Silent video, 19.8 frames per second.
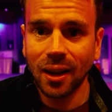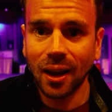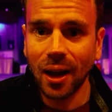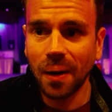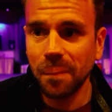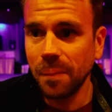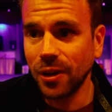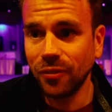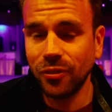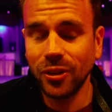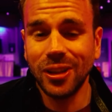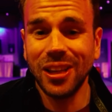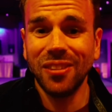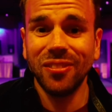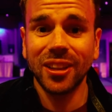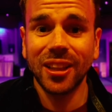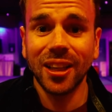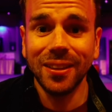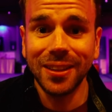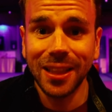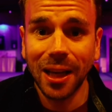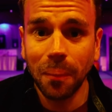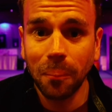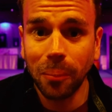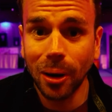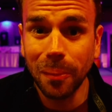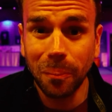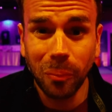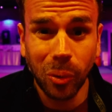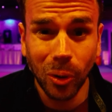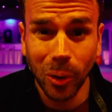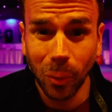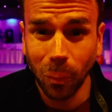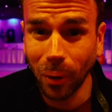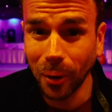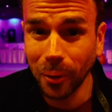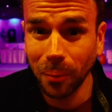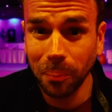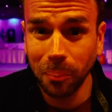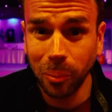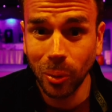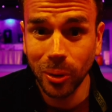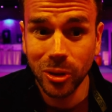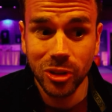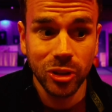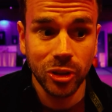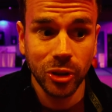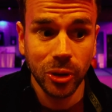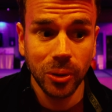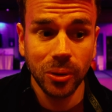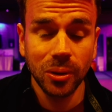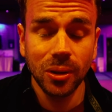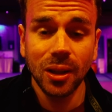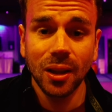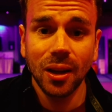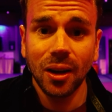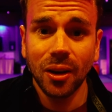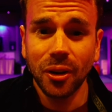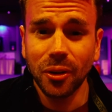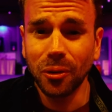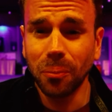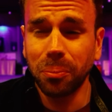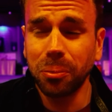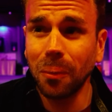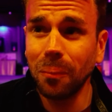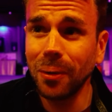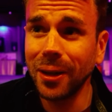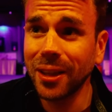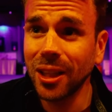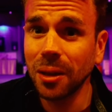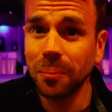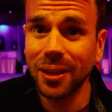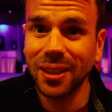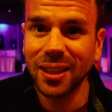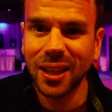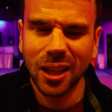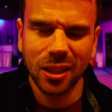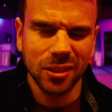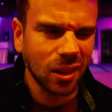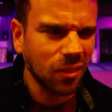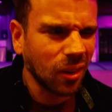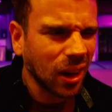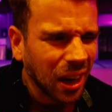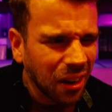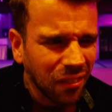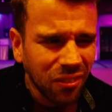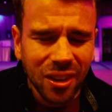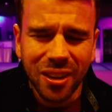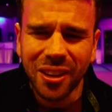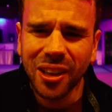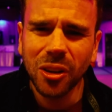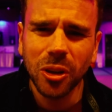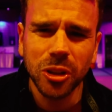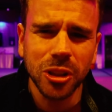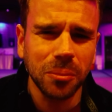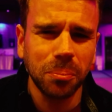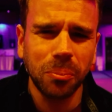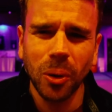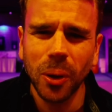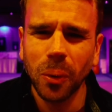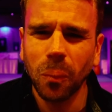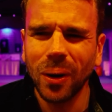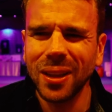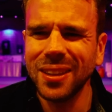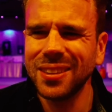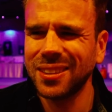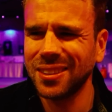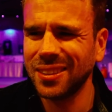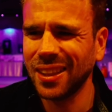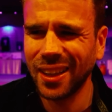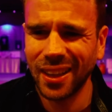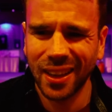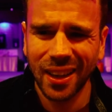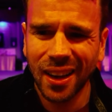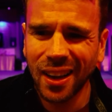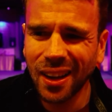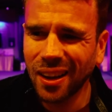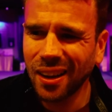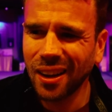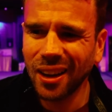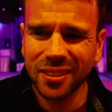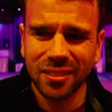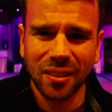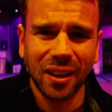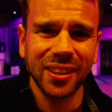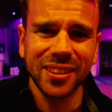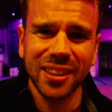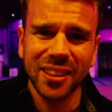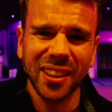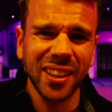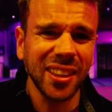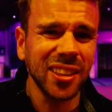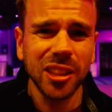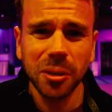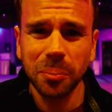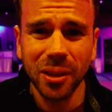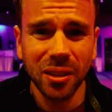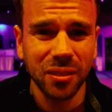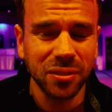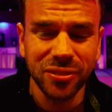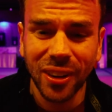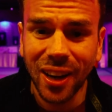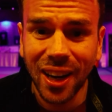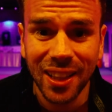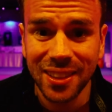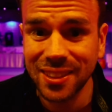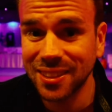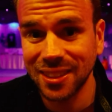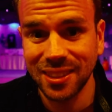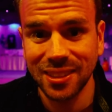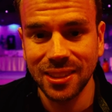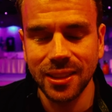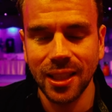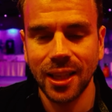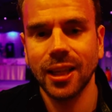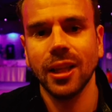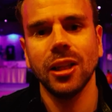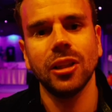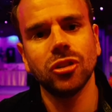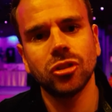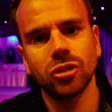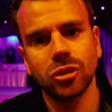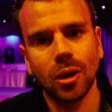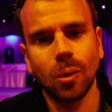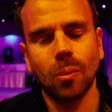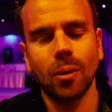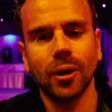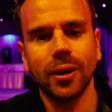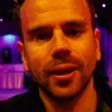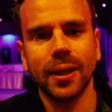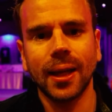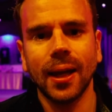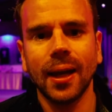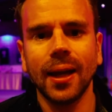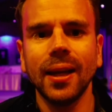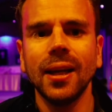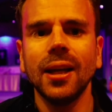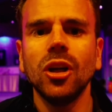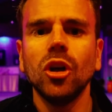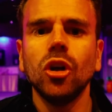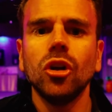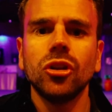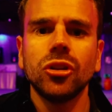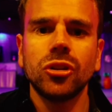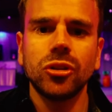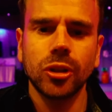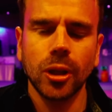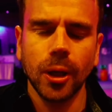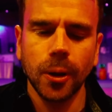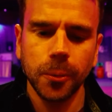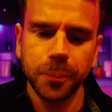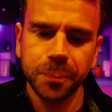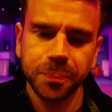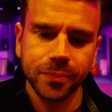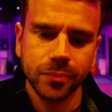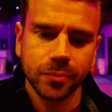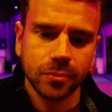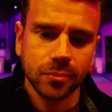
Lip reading: And if you even go down by 0.1 or 0.2, you're probably going to be in your house, how have I only lost a 0.1 today? I did an intermittent fast yesterday, and so on, okay? So